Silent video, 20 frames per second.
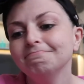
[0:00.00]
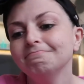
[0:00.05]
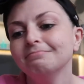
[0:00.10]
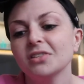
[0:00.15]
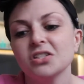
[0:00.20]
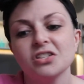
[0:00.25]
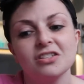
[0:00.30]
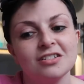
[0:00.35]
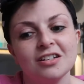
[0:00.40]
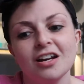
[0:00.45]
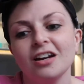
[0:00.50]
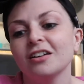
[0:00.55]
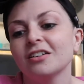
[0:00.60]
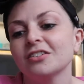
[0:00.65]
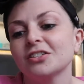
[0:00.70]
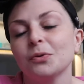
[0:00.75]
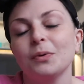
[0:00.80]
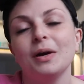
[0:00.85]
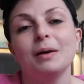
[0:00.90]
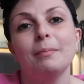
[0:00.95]
stuck
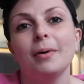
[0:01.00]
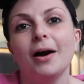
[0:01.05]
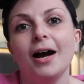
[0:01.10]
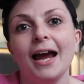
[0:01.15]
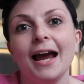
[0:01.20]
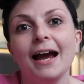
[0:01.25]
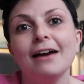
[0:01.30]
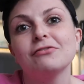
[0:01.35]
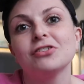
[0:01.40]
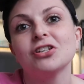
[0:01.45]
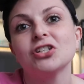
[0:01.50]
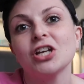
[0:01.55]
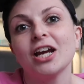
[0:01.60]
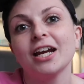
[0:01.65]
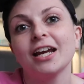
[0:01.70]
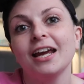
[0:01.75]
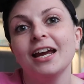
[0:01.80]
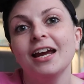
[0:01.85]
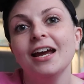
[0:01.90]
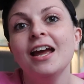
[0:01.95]
to it, but I have to
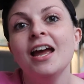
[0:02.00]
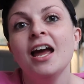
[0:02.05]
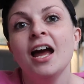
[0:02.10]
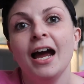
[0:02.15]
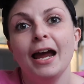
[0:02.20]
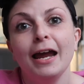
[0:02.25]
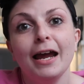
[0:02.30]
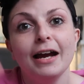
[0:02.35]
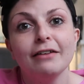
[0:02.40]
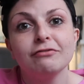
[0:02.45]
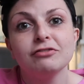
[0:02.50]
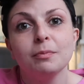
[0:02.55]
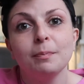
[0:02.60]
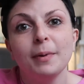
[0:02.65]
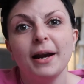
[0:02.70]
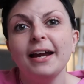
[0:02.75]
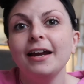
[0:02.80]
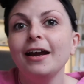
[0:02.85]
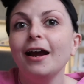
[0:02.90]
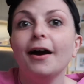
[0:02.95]
check it, I have to
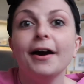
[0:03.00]
play it.